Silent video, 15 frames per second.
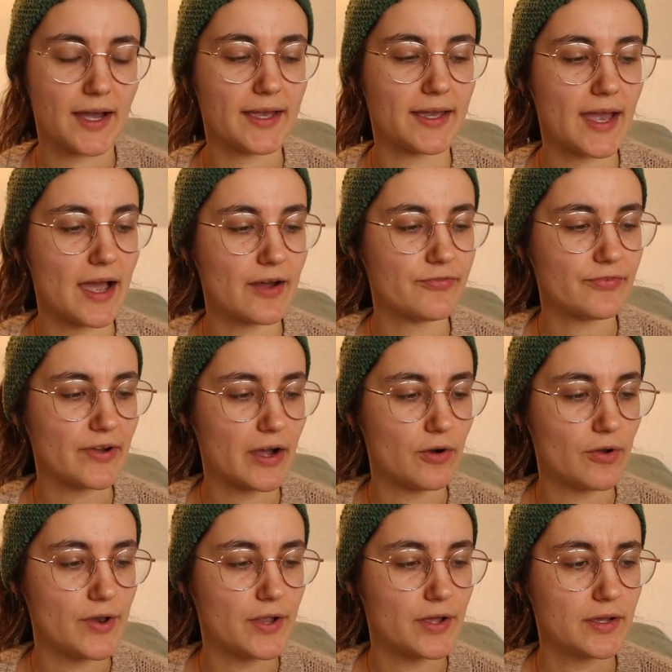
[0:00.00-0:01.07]
I have
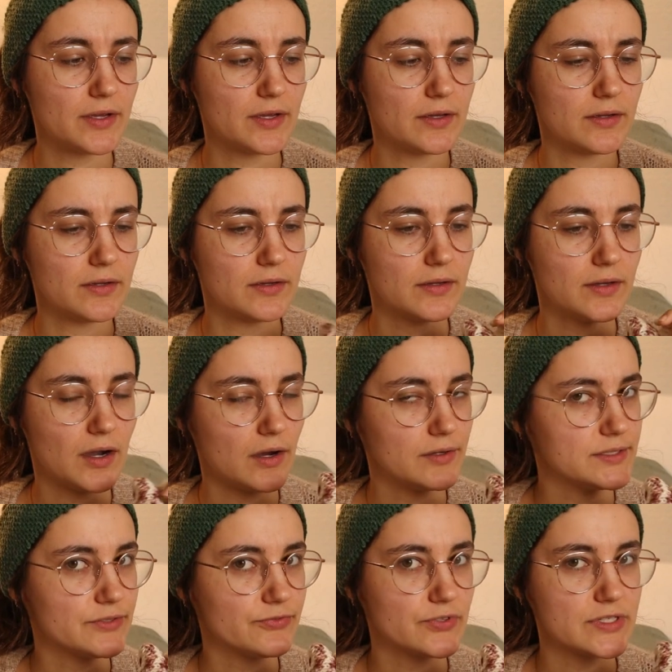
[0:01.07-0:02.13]
found
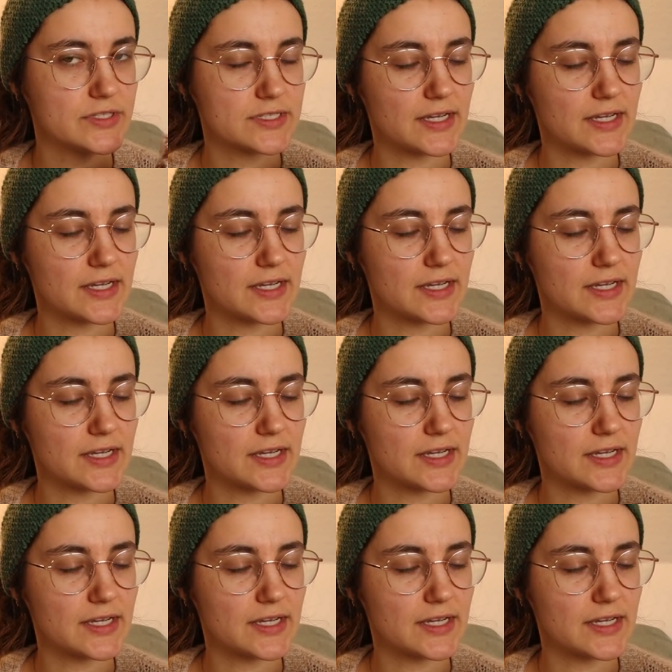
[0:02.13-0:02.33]
on different